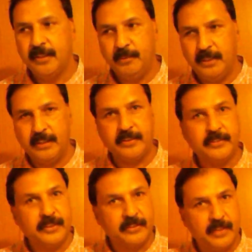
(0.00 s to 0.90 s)
Now, while
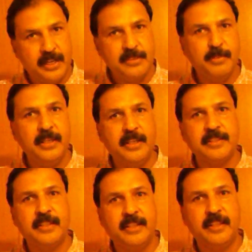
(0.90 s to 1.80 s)
the Rajma
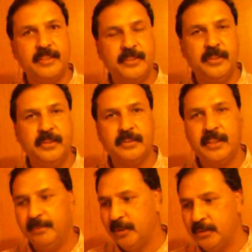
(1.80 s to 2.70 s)
is getting cooked,
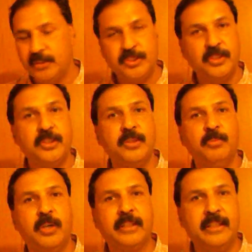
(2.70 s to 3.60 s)
I'm going to show you
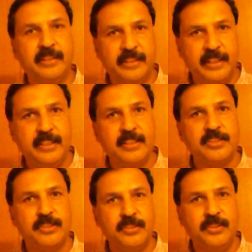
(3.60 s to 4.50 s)
what
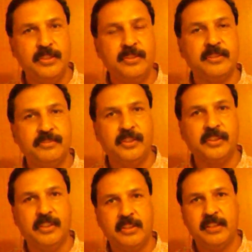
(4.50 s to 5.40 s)
ingredients to use for
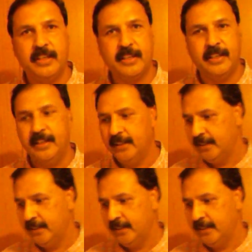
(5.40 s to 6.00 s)
your tadka.